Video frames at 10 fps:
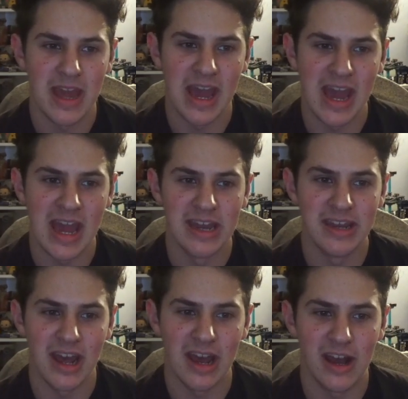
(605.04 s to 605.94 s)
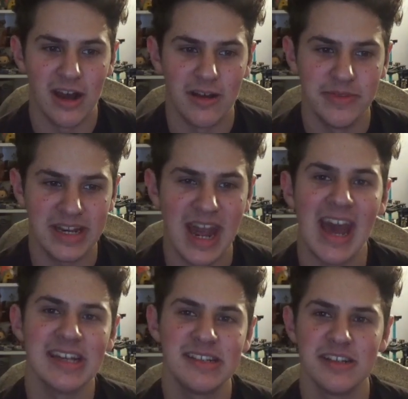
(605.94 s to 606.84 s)
And the
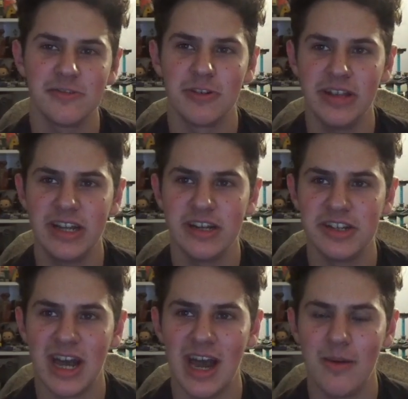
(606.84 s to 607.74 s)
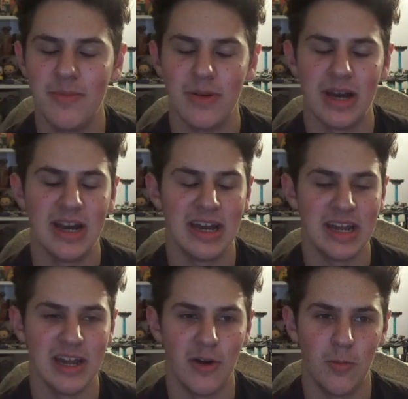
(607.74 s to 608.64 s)
cast does a really good job.
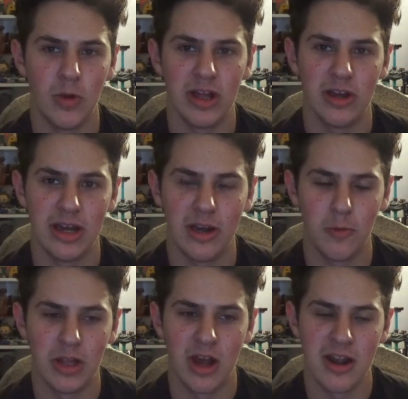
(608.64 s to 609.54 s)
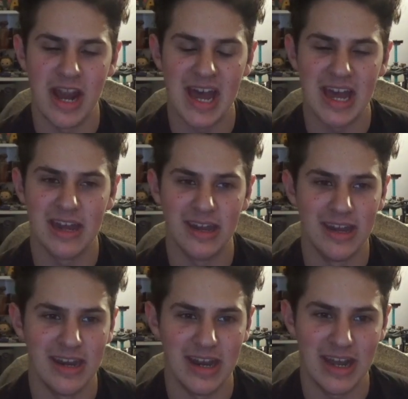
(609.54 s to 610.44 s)
You know, Will Arnett.
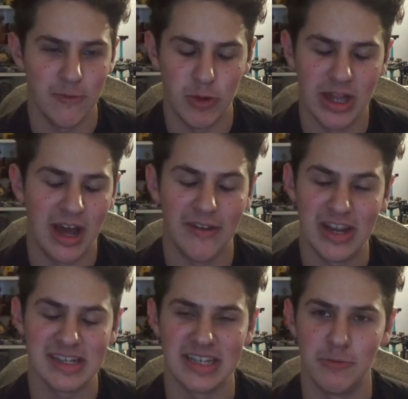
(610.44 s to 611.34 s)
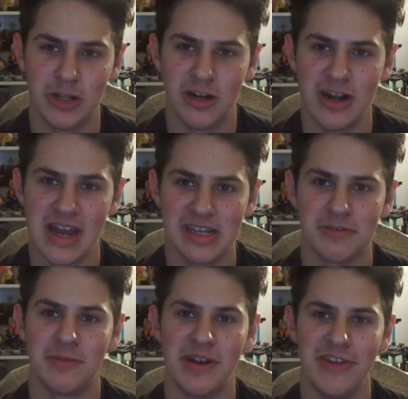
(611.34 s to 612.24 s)
Obviously Will Arnett is
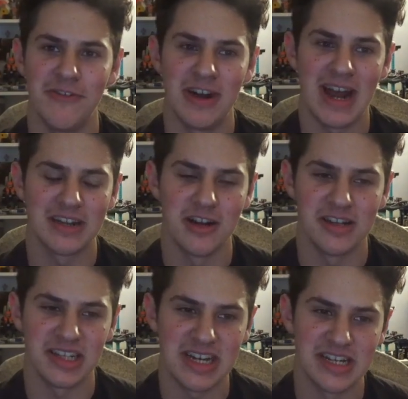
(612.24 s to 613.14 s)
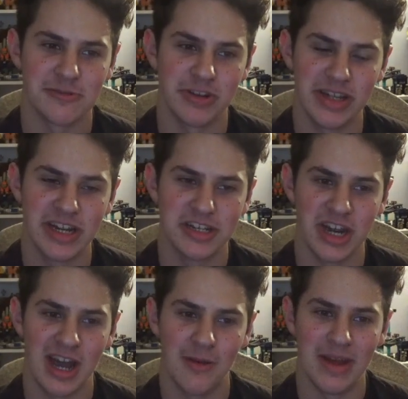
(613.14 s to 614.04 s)
one of my favorite actors, and he does a really good
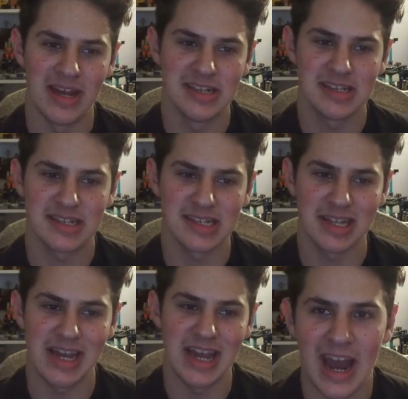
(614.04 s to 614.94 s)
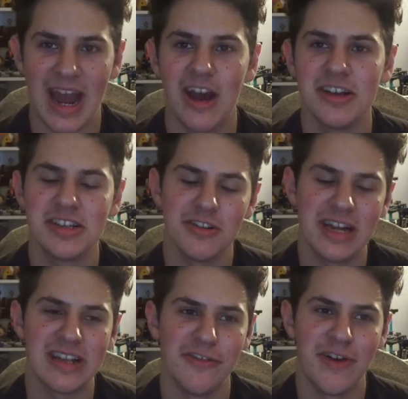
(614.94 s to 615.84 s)
job as Slade. I also
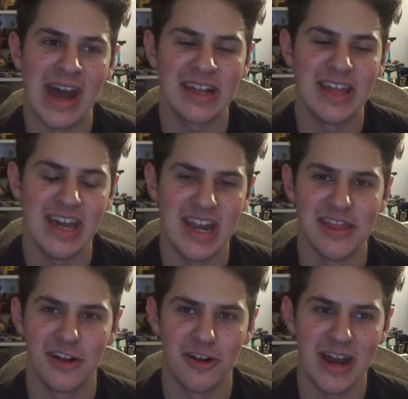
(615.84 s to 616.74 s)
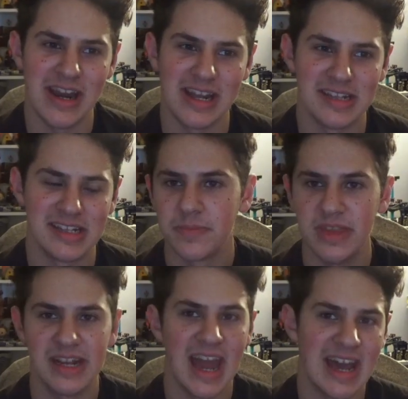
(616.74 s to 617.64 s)
like the fact that in the credits,
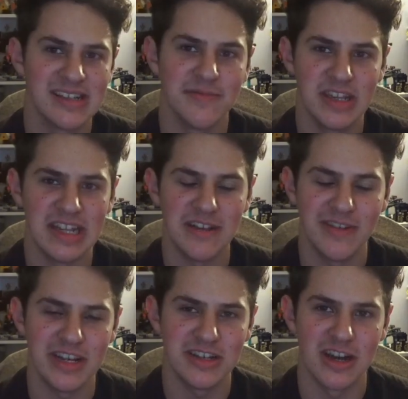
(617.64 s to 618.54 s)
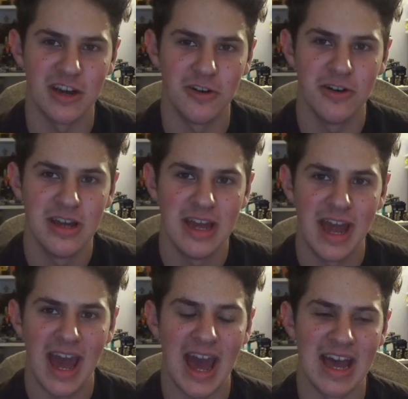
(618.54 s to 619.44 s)
the cast of the TV show
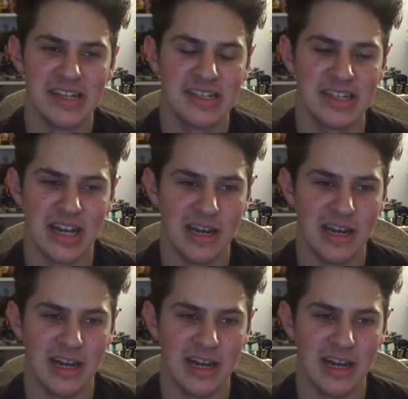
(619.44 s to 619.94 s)
has